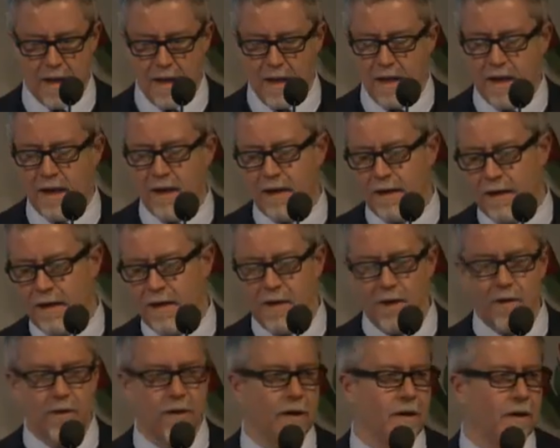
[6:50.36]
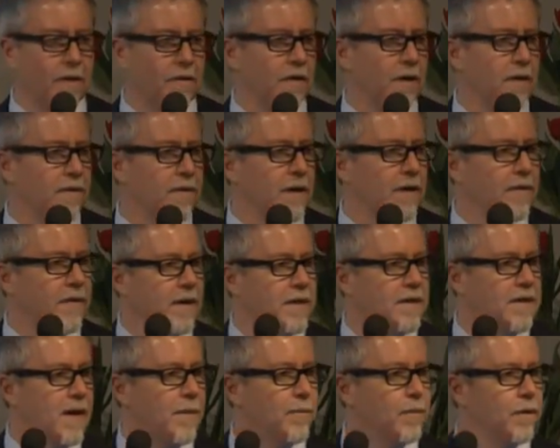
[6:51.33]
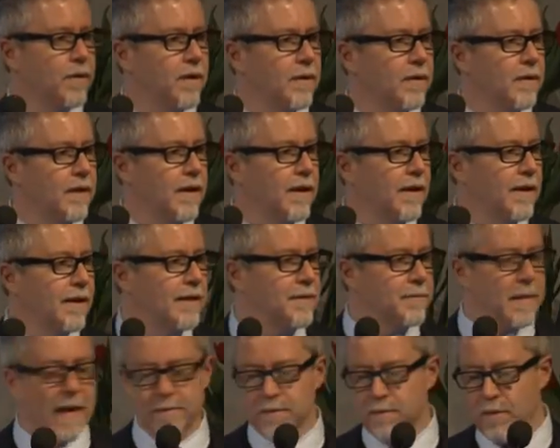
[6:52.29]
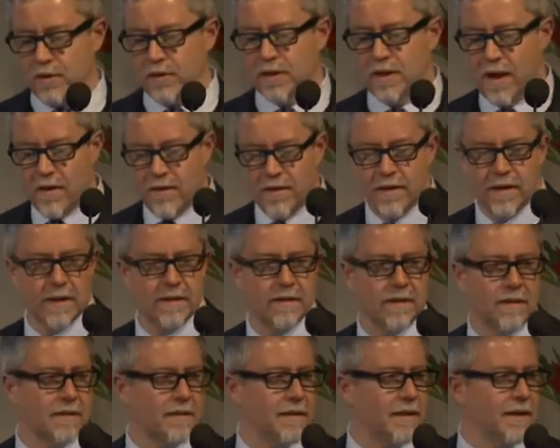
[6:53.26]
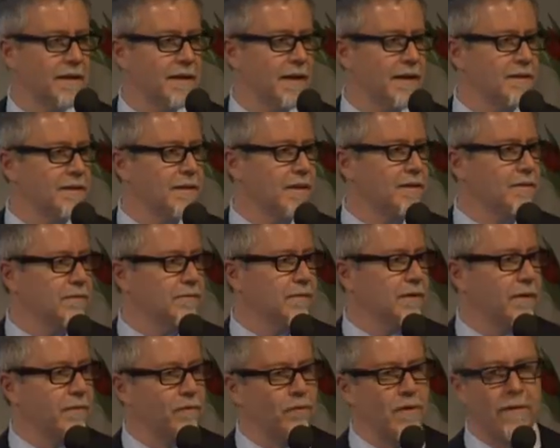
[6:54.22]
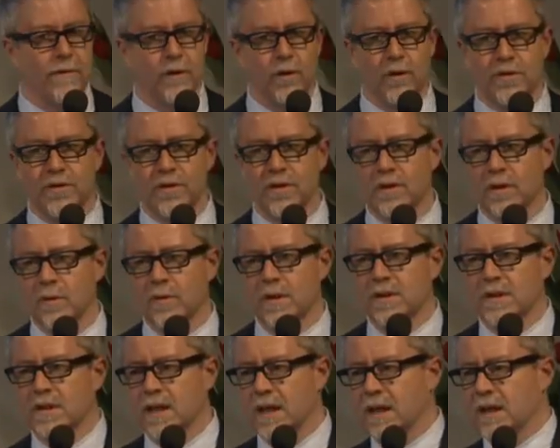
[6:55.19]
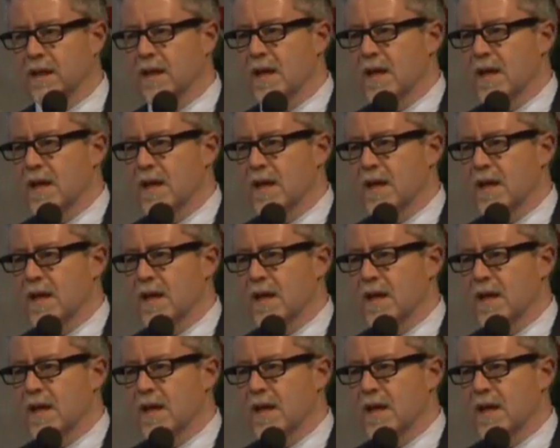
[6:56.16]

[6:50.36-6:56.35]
The example that is perhaps most current is this kind of revolution that we're seeing